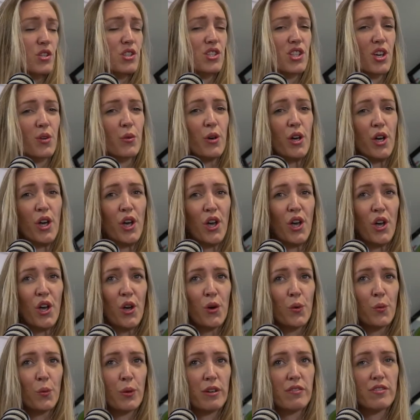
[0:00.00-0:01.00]
So
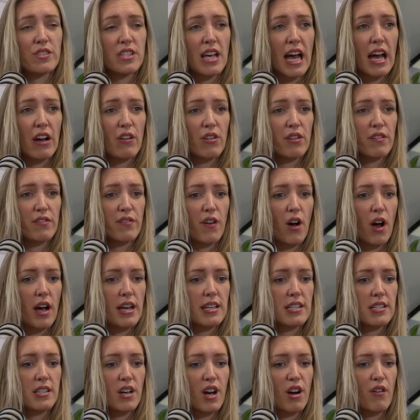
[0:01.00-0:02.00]
we've
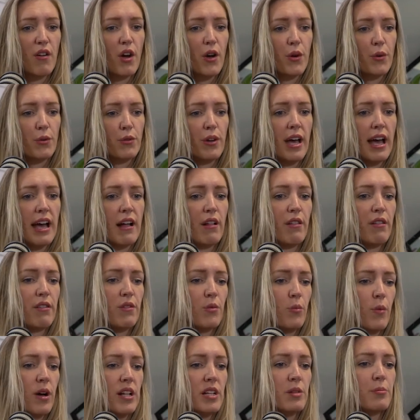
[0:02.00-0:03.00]
sacrificed our own health
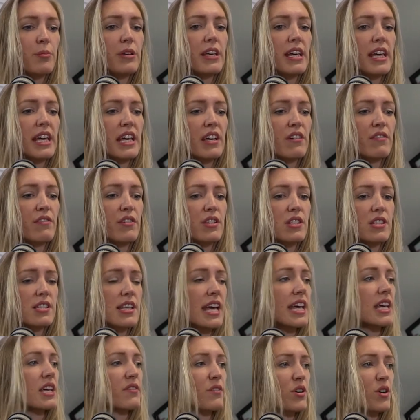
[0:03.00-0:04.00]
and well being for the
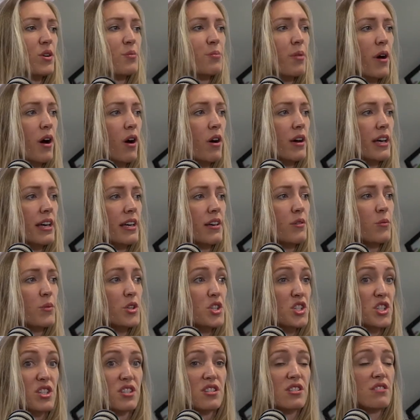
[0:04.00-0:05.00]
sake of a good party,
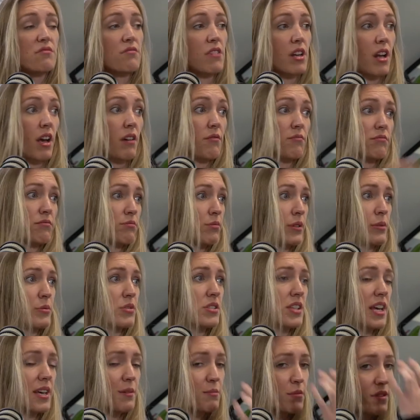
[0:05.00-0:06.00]
which is, you know, we were
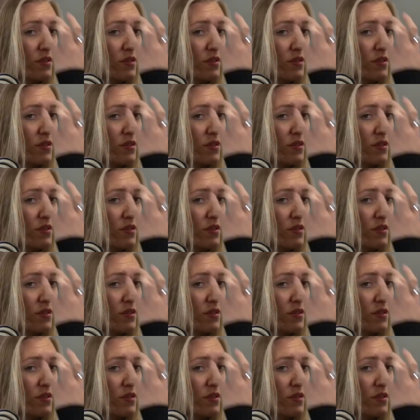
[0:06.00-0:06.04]
saying